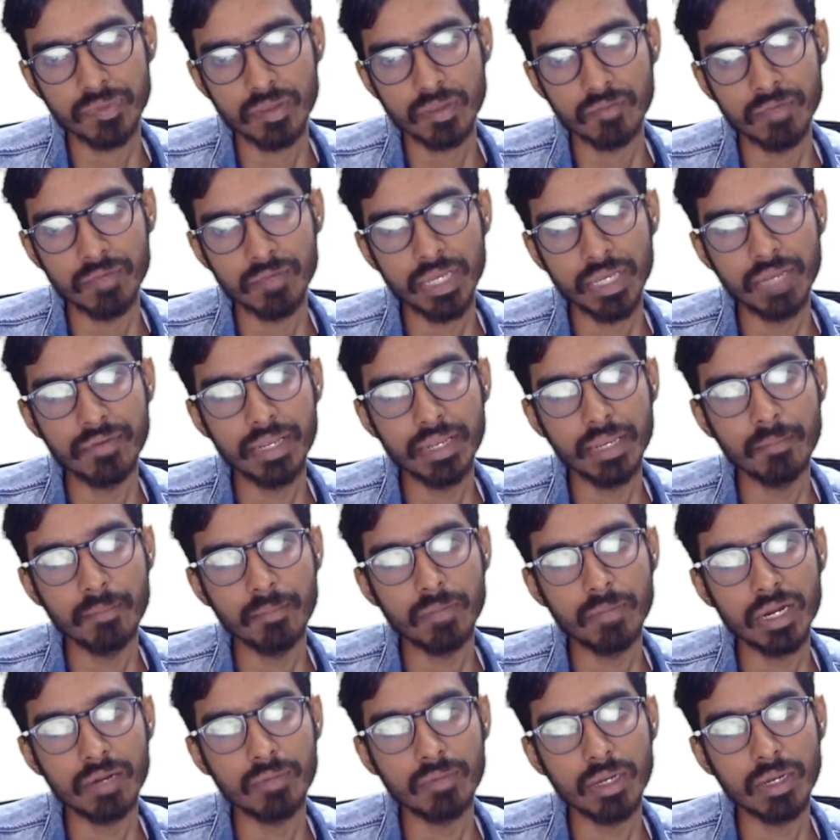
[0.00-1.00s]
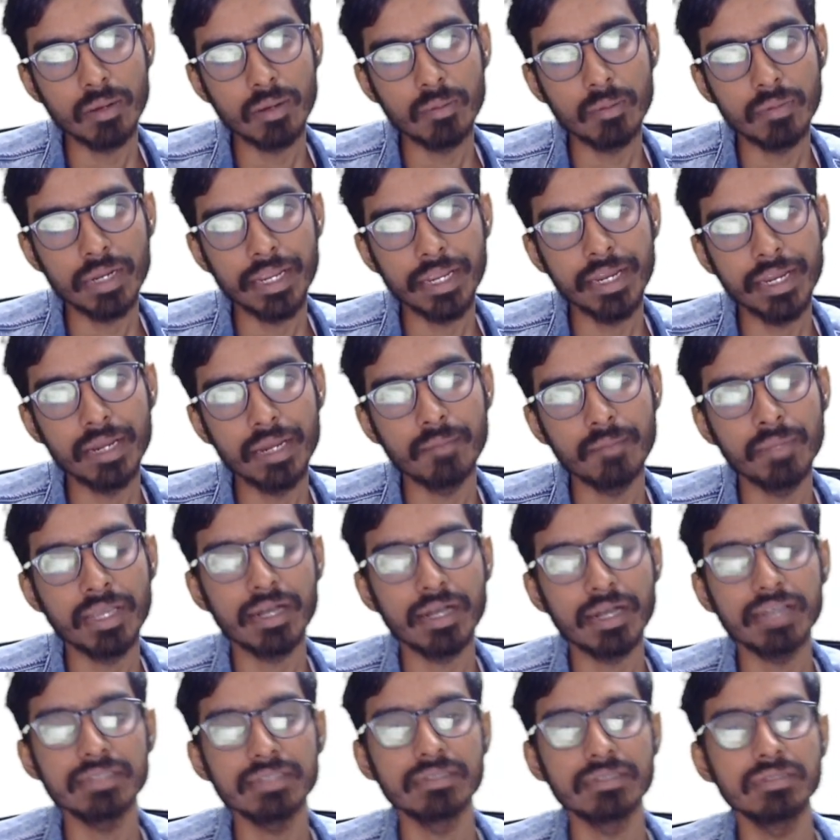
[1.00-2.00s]
Very, very important problem, right?
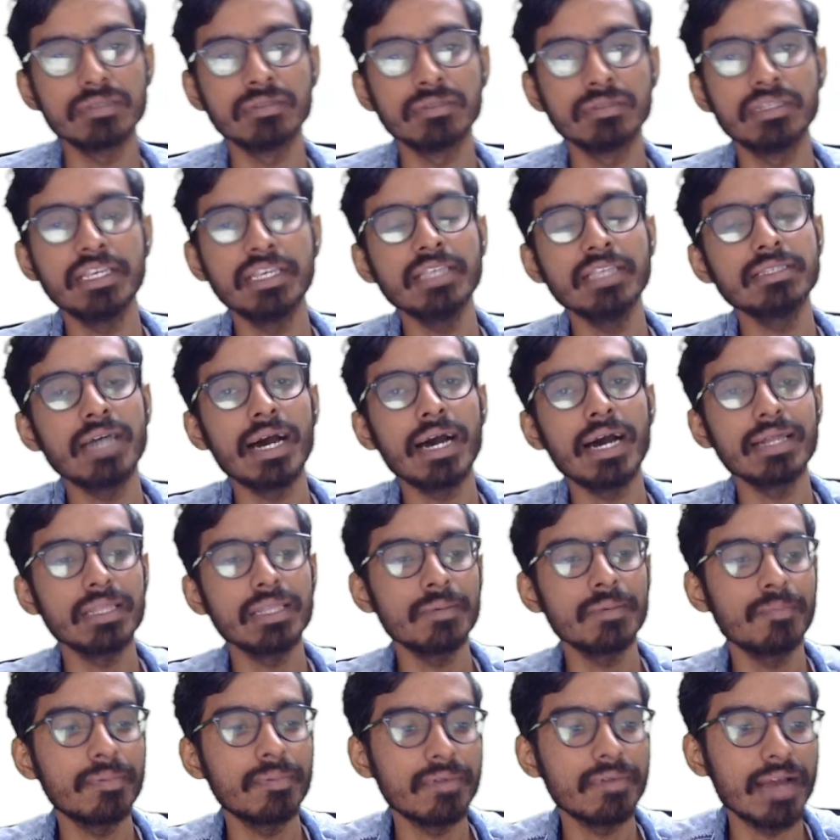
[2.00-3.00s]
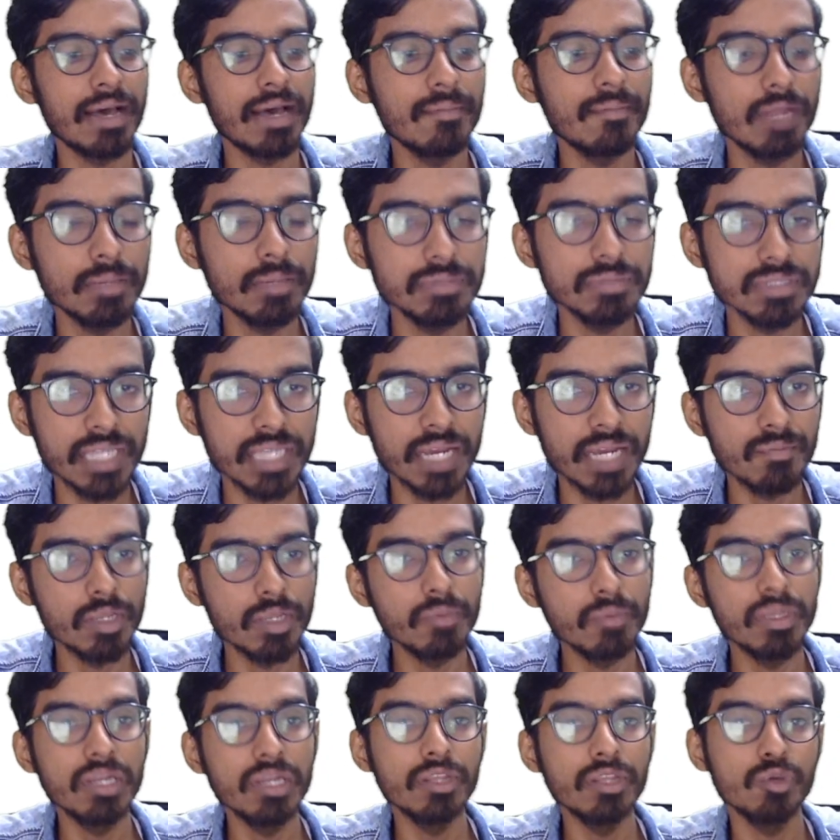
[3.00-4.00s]
Because these are the problems that we will
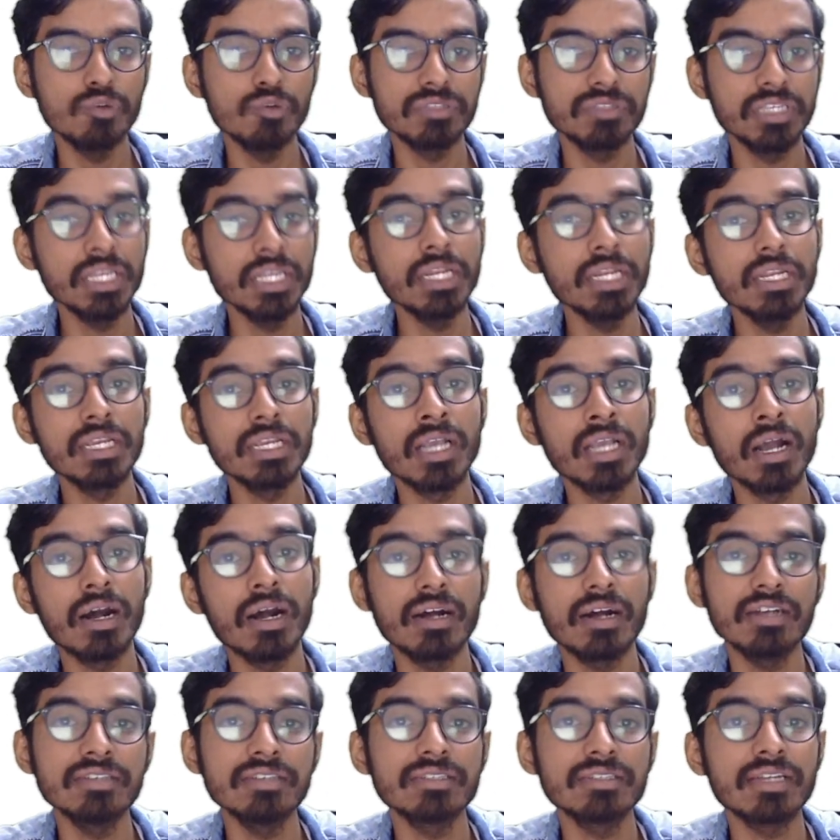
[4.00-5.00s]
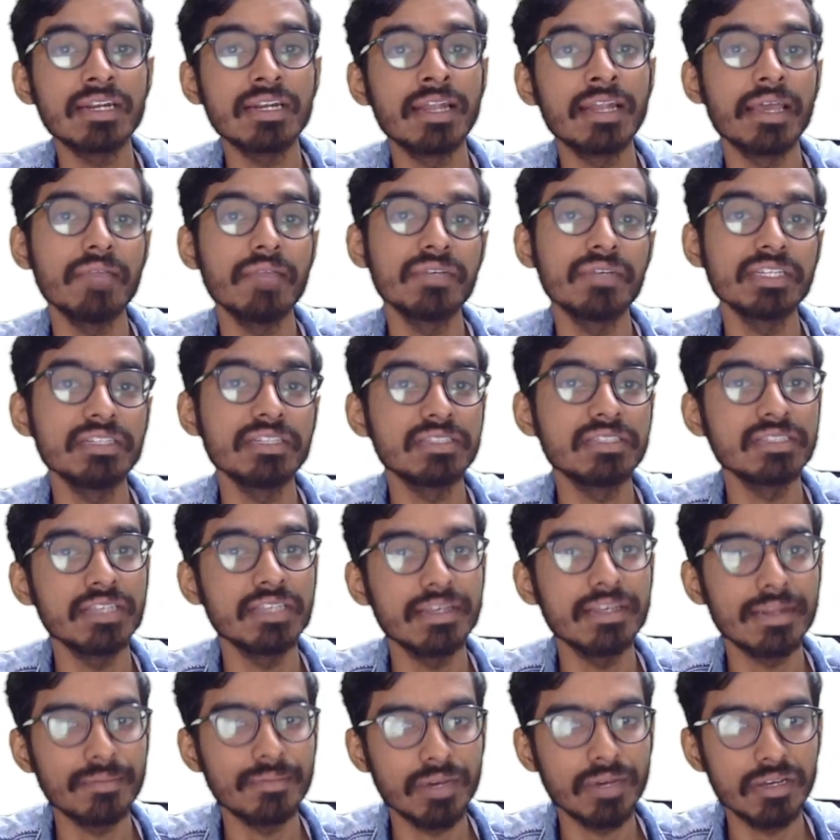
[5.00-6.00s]
use in Gauss divergence
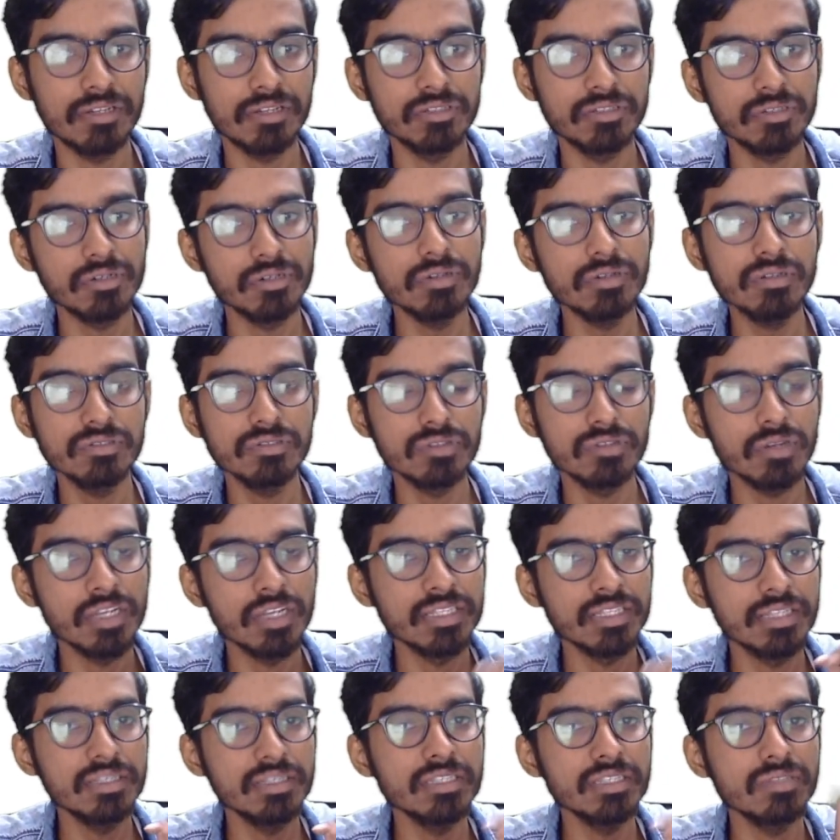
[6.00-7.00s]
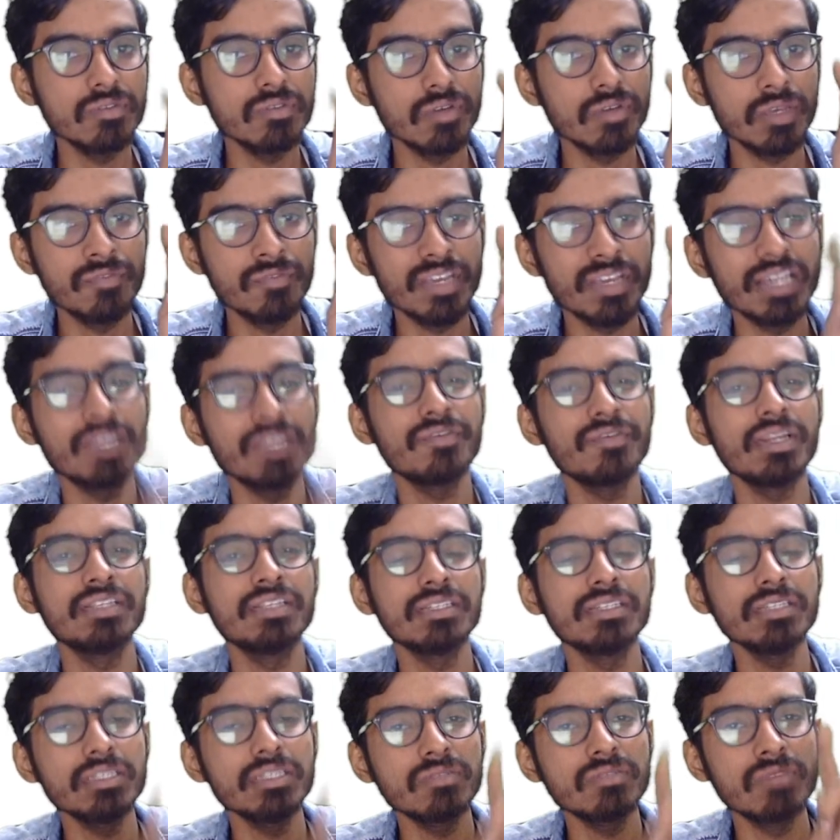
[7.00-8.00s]
theorem also. So listen this, if you listen
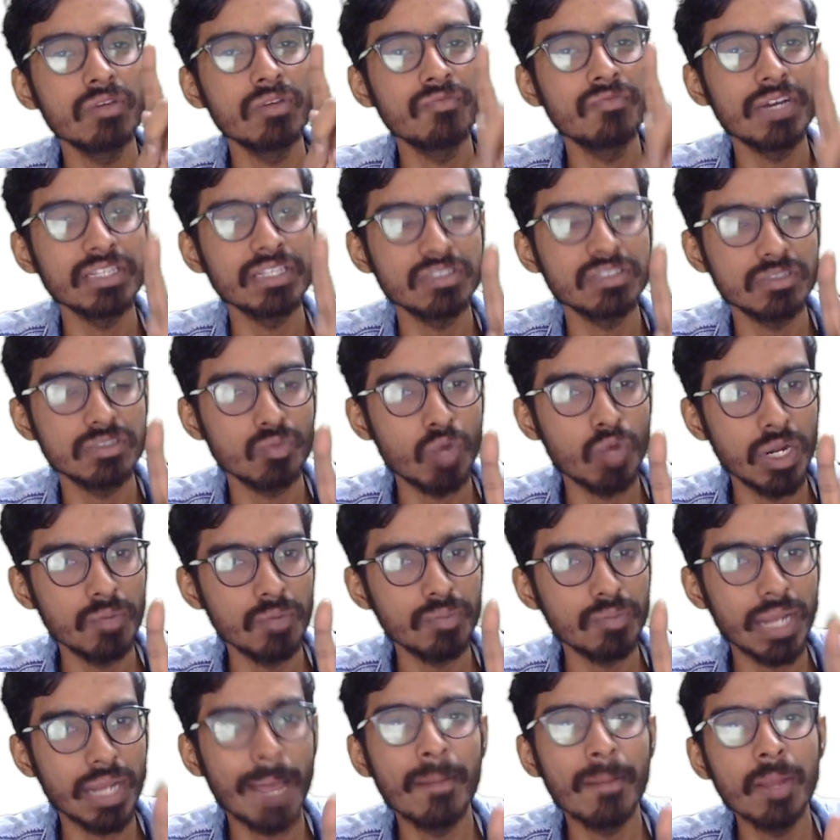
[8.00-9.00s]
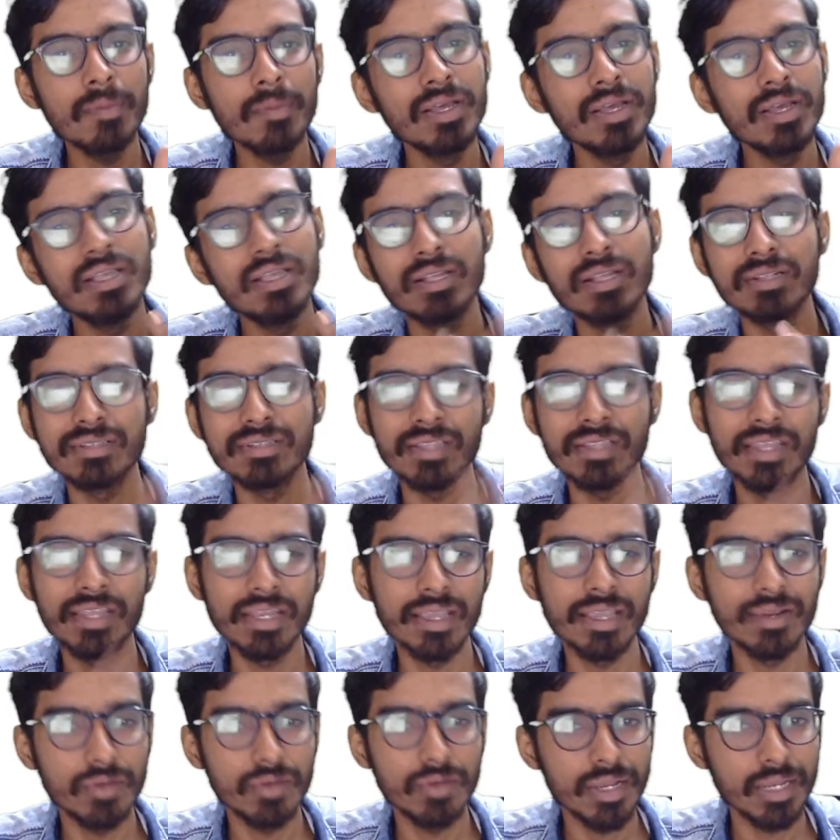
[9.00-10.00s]
this first one problem, then you
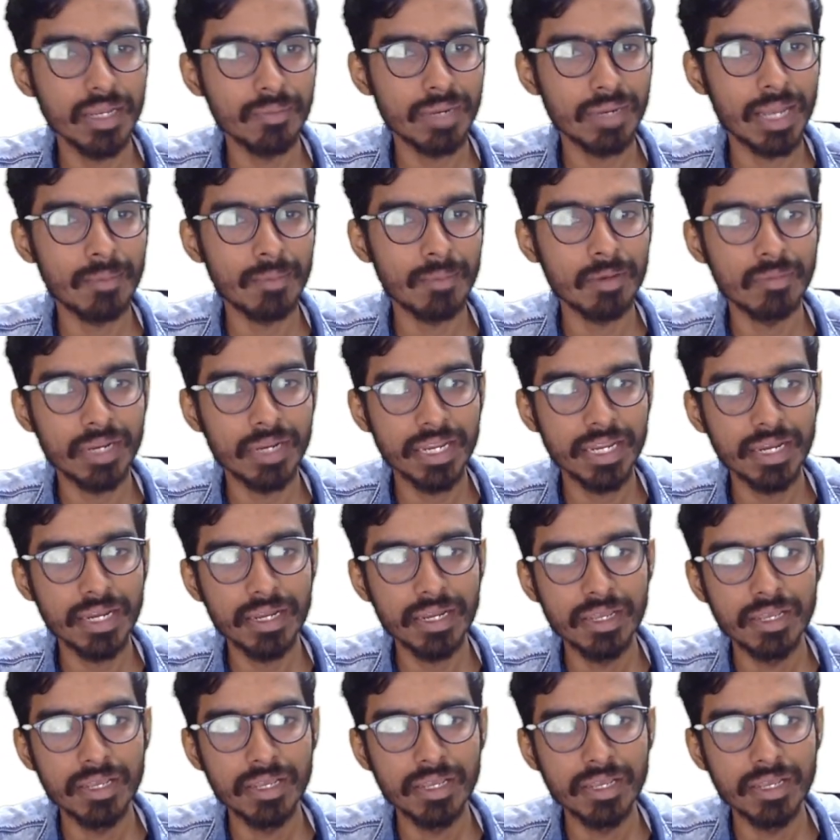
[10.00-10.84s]
can do any problem, right?